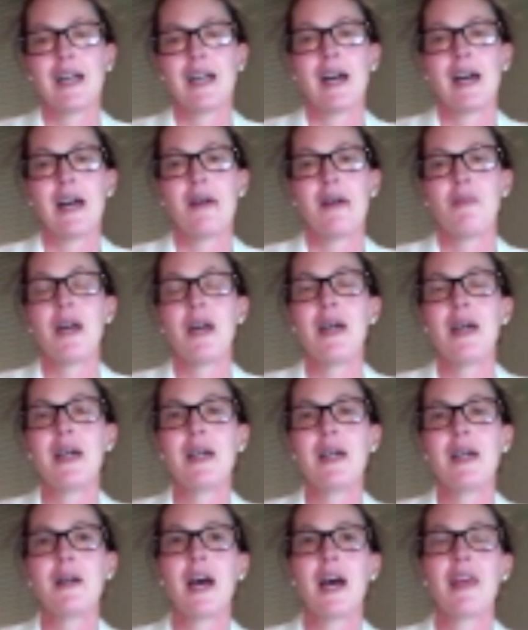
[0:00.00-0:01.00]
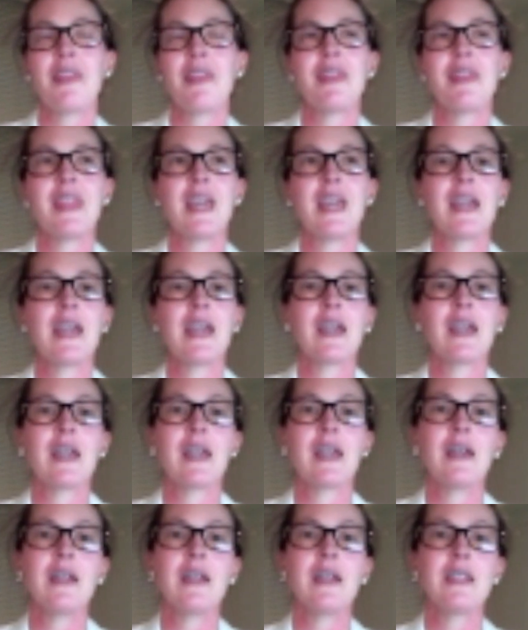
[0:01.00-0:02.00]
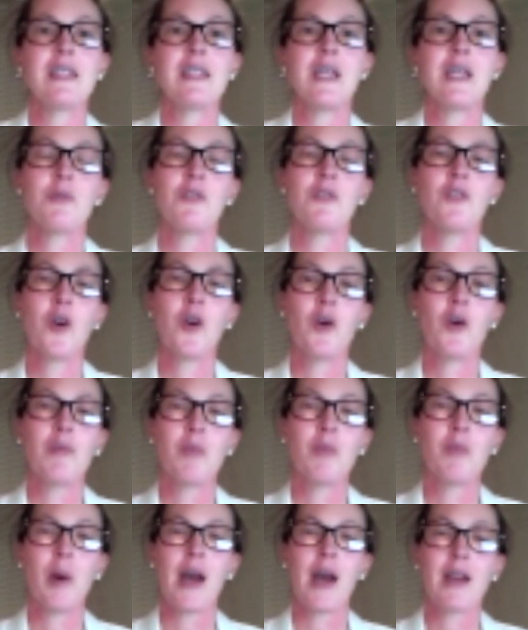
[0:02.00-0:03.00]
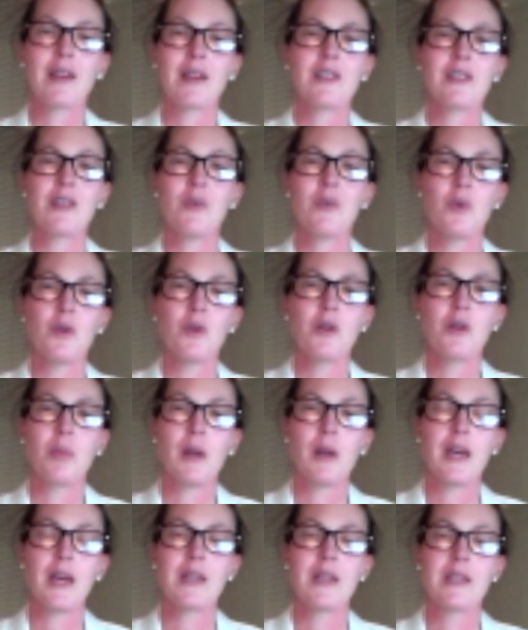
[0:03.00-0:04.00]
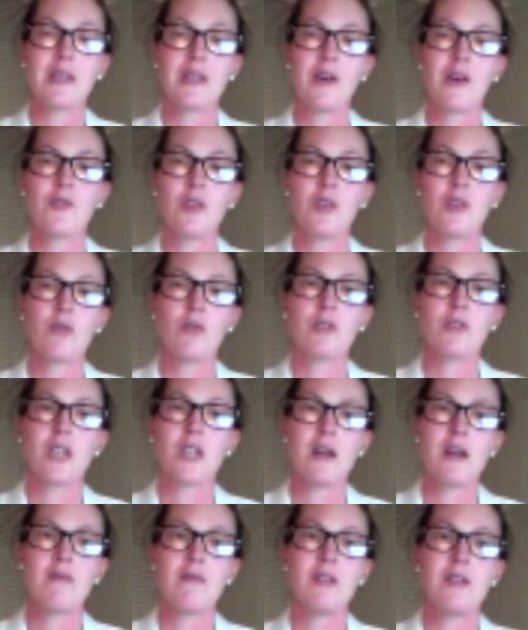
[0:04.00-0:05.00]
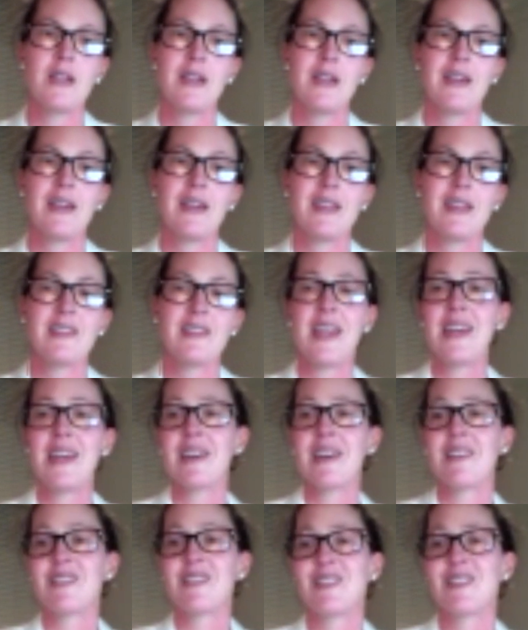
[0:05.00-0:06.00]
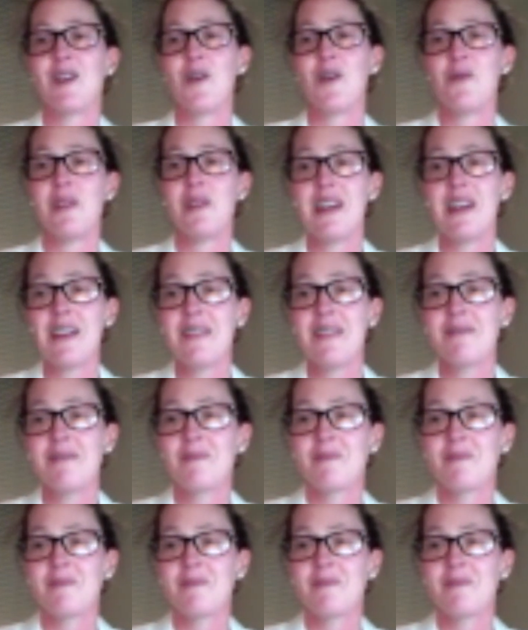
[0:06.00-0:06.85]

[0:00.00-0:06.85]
I think tips for going back to the workplace after lockdown: take it slowly.